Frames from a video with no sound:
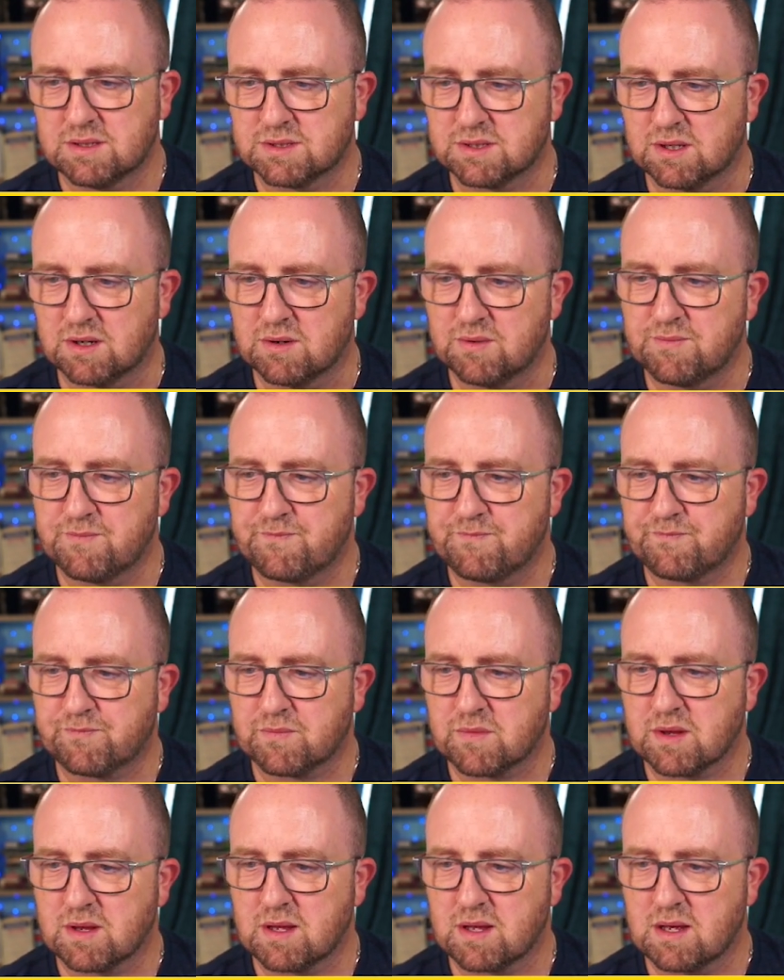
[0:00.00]
So
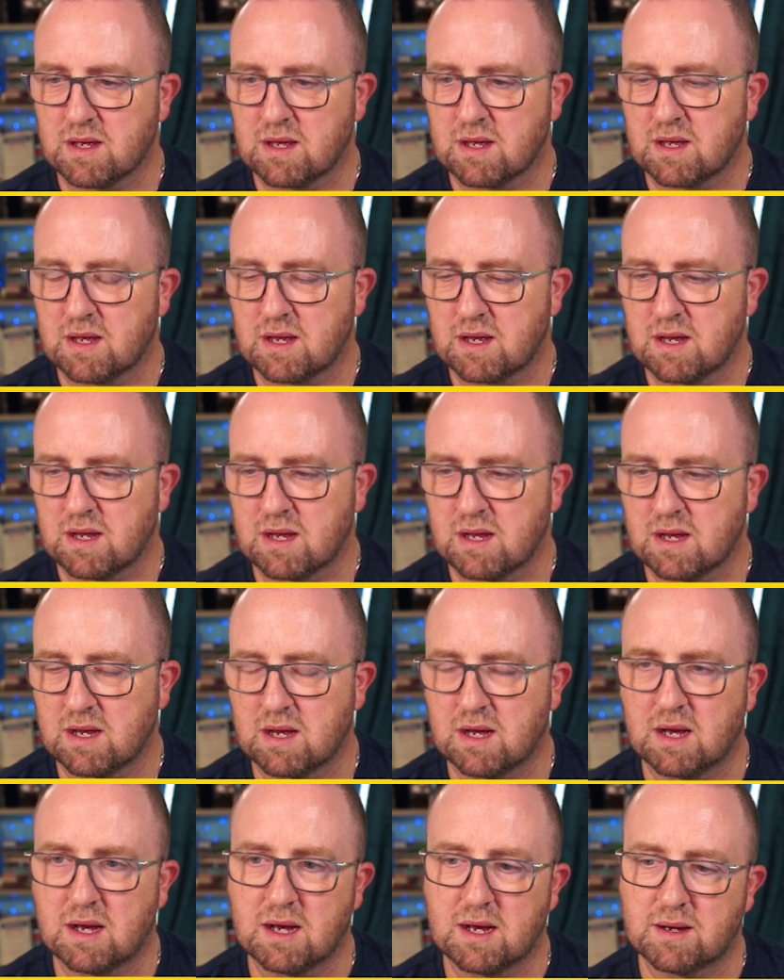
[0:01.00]

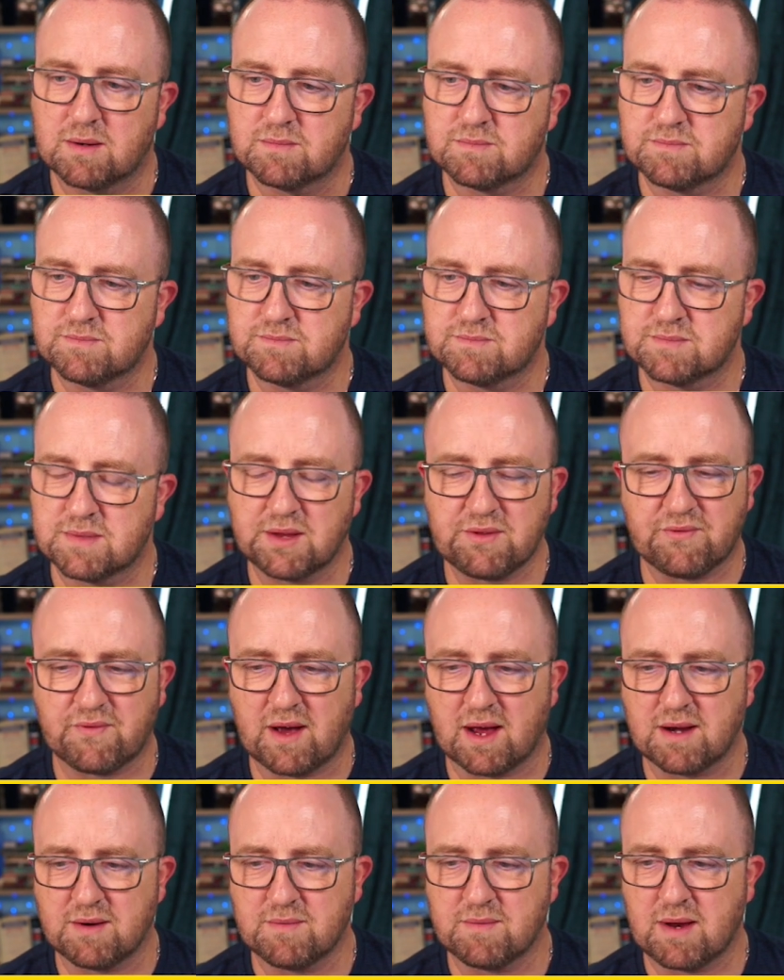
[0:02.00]
that's
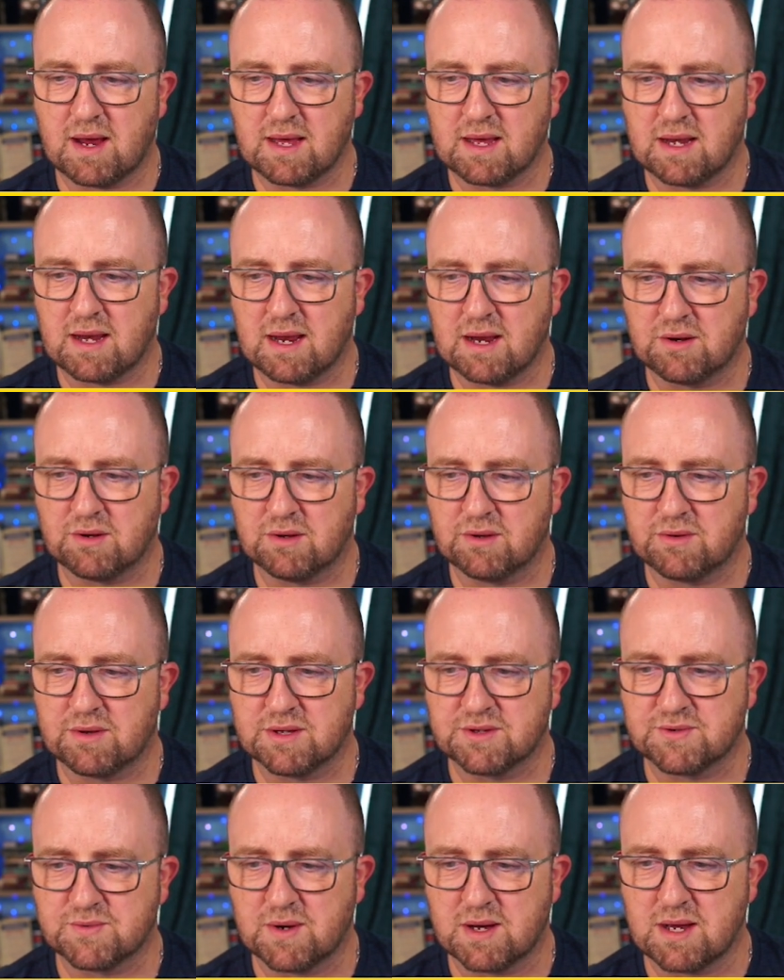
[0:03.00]
fine. I can handle it
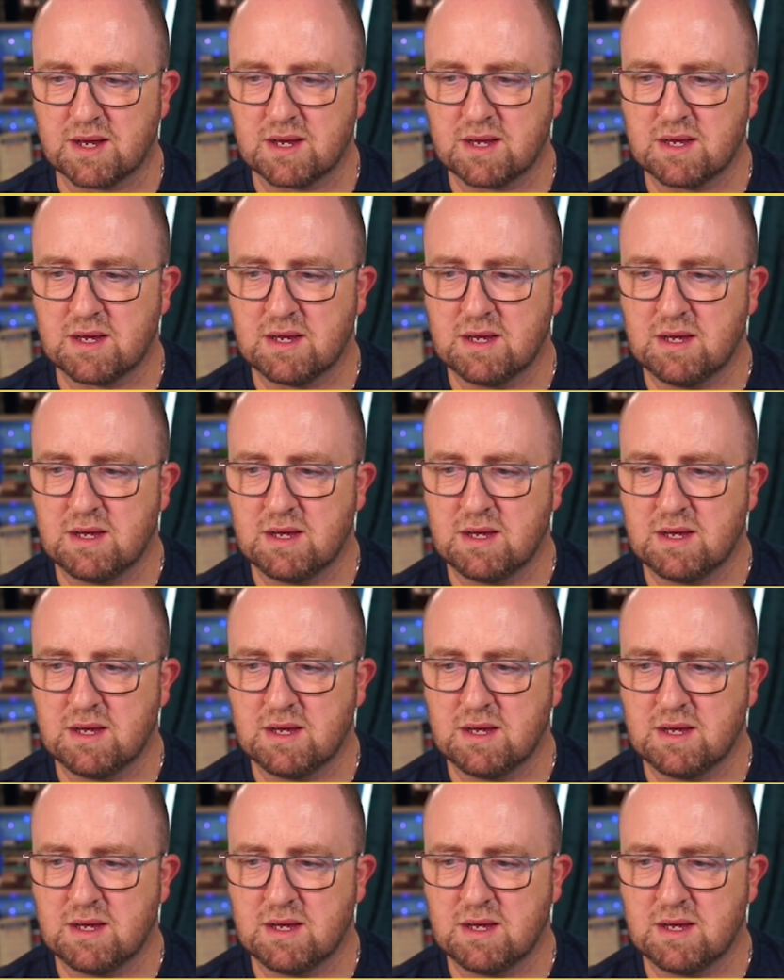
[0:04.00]
this way.